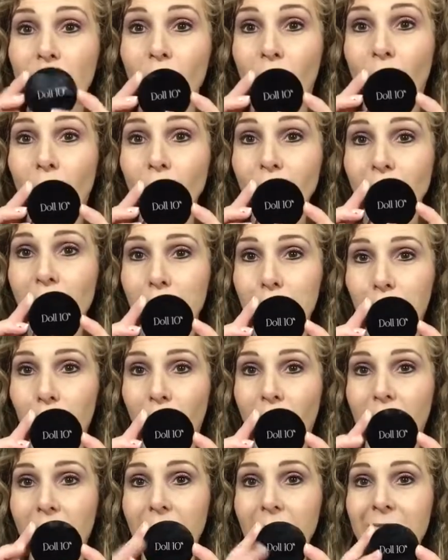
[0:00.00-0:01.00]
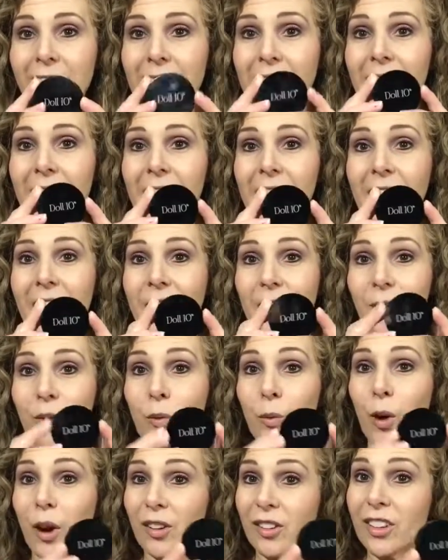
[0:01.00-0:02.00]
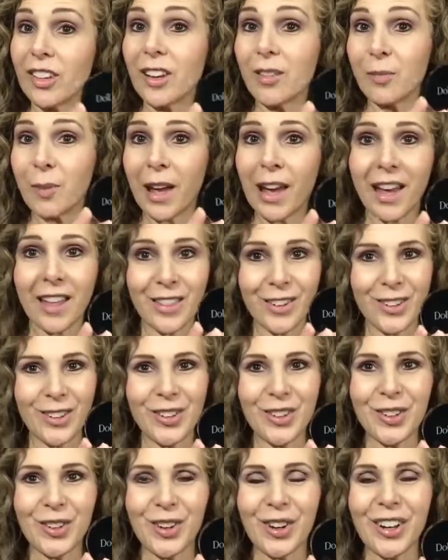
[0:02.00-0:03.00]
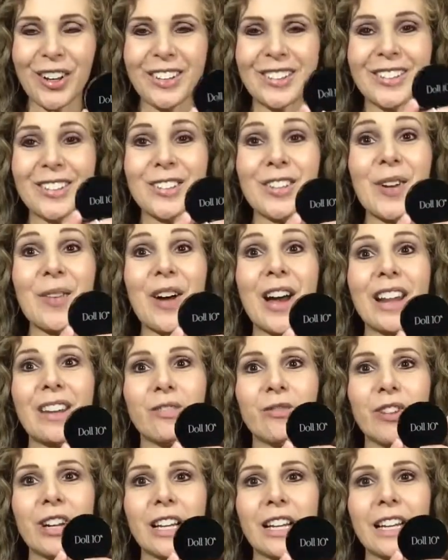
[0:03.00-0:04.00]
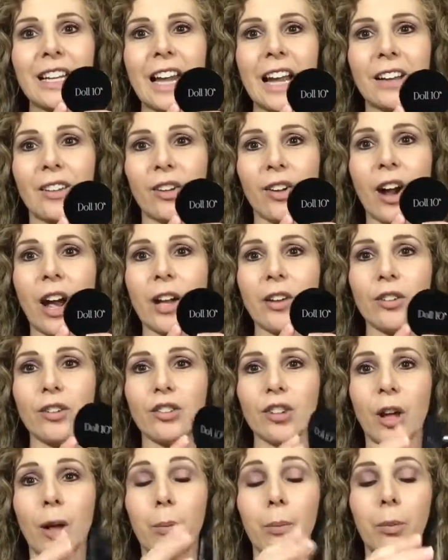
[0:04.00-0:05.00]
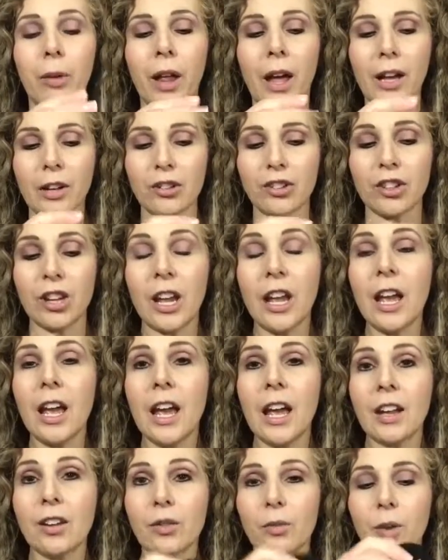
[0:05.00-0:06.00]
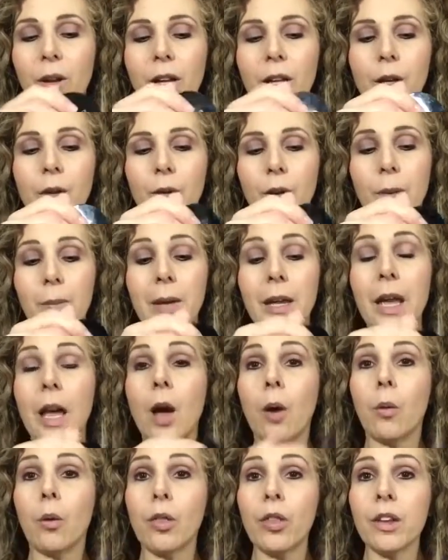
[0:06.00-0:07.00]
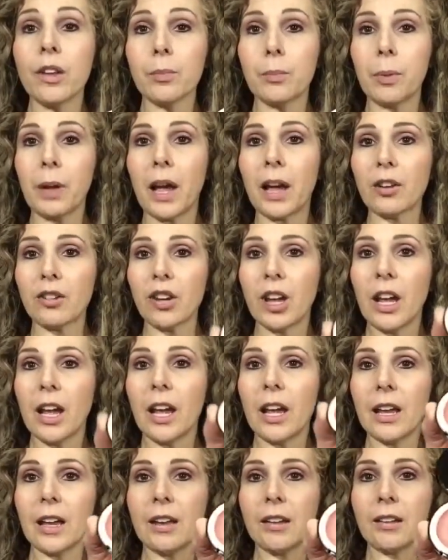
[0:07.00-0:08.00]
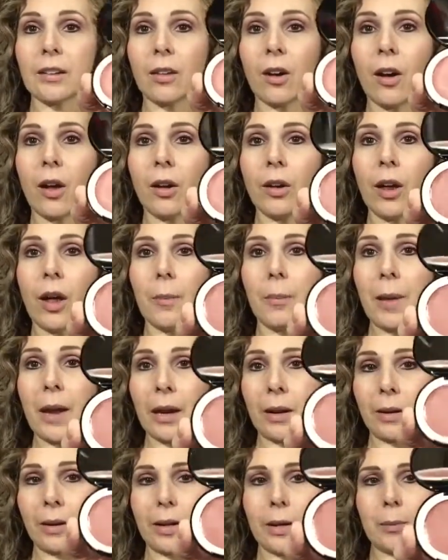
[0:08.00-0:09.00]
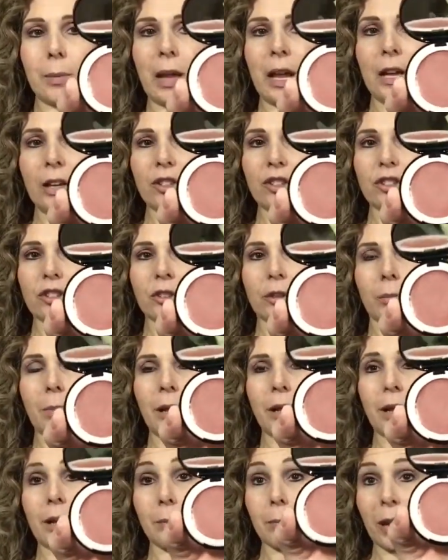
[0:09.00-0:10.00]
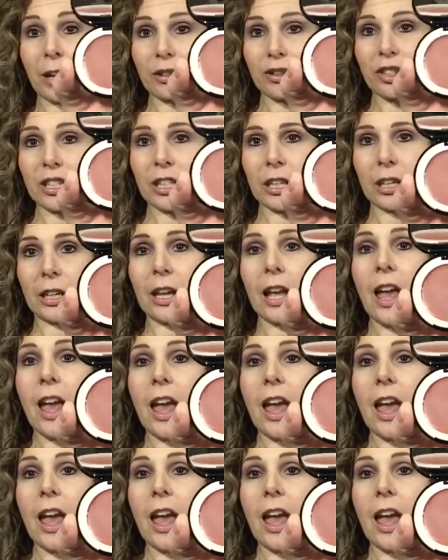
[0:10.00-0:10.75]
Doll ten products, and if you've watched any of my other tutorials, you'll know I really like their hydrogel blush. It's really creamy. Well, this blush is called a Barely Blush, or Barely Blushing.